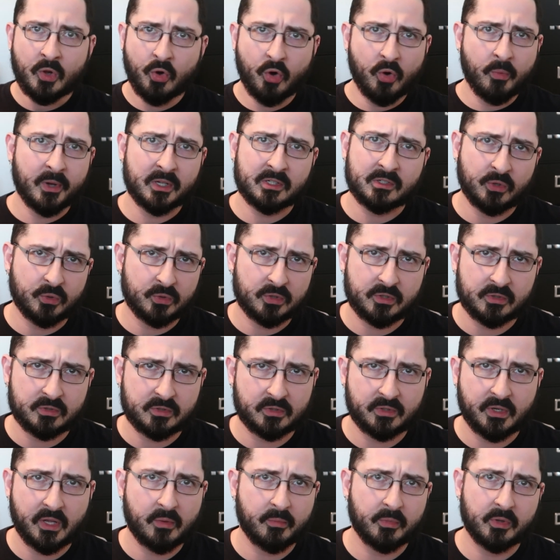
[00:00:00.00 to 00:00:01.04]
All my socials
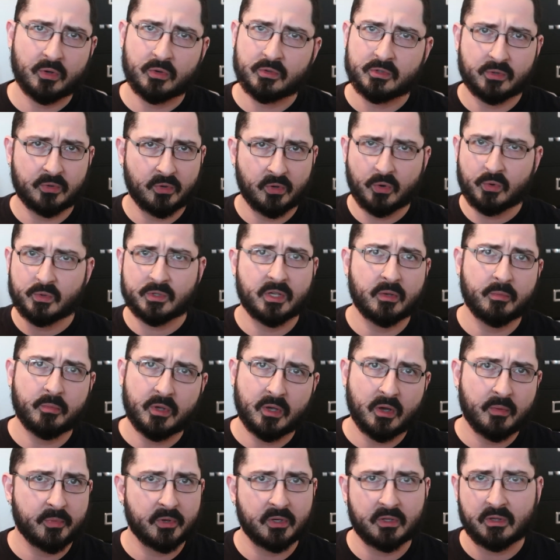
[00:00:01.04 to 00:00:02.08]
are down below, so you can always hit
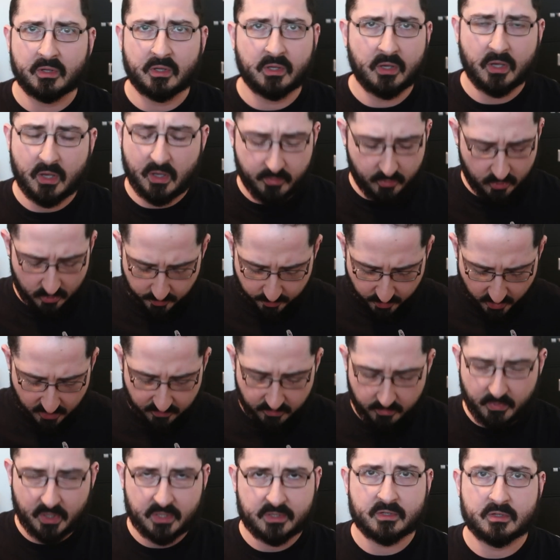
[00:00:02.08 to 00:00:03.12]
me up in a DM or a
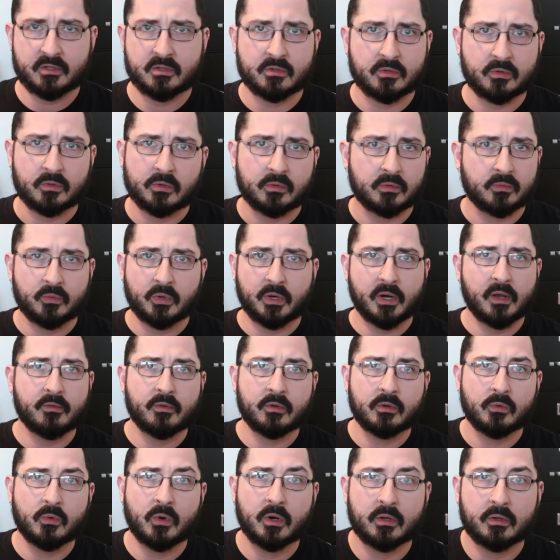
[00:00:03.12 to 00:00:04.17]
private message or
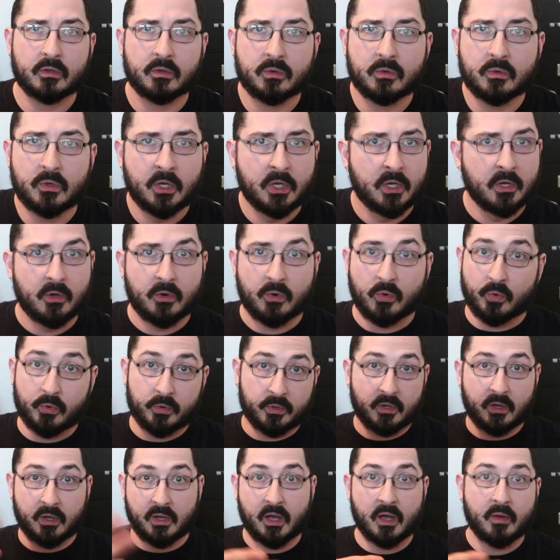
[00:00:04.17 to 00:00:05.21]
whatever you want to do. Or
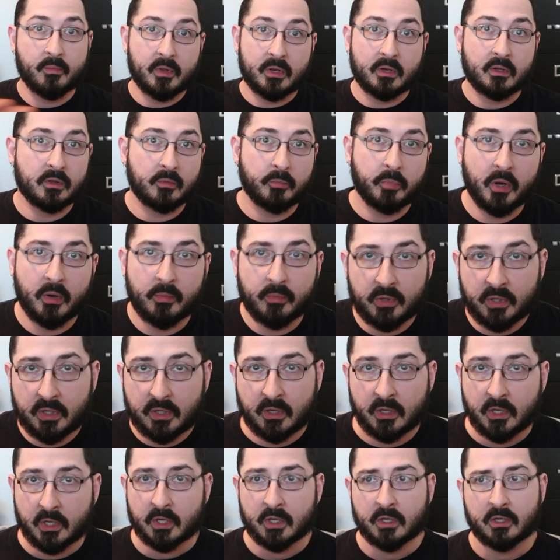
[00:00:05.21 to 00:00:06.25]
you can comment in the
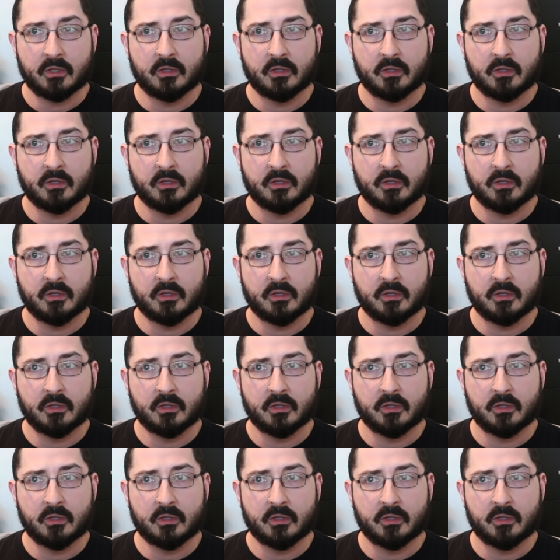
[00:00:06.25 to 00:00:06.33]
public.